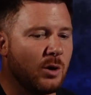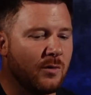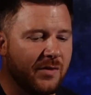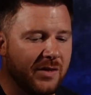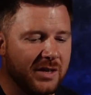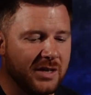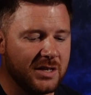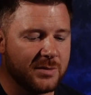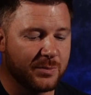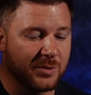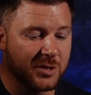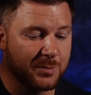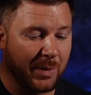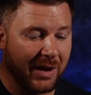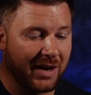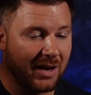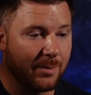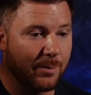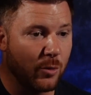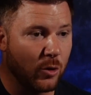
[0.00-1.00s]
that he's just
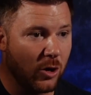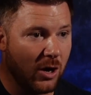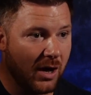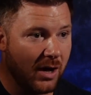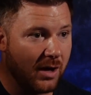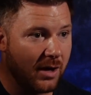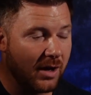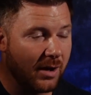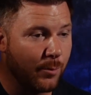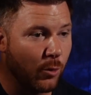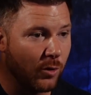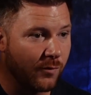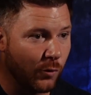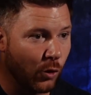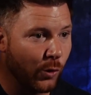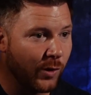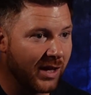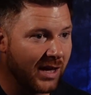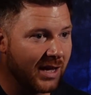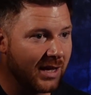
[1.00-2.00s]
buying a
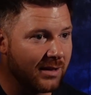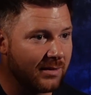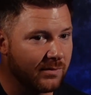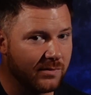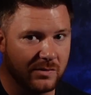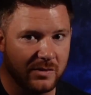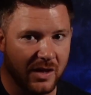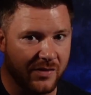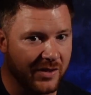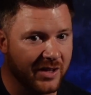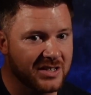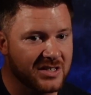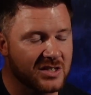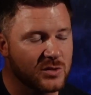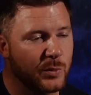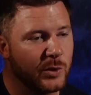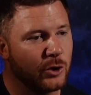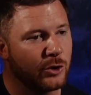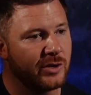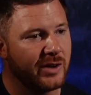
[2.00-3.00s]
portfolio 8. I think it's this
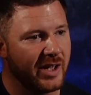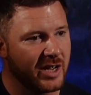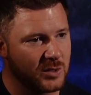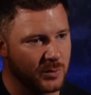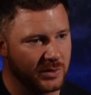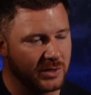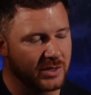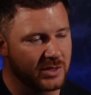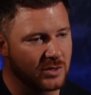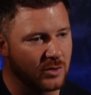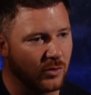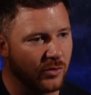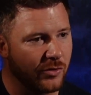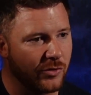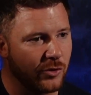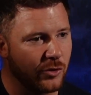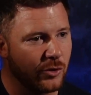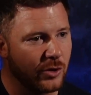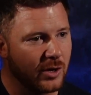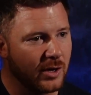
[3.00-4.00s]
week or next week that's gone
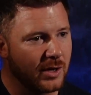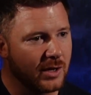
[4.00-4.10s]
through.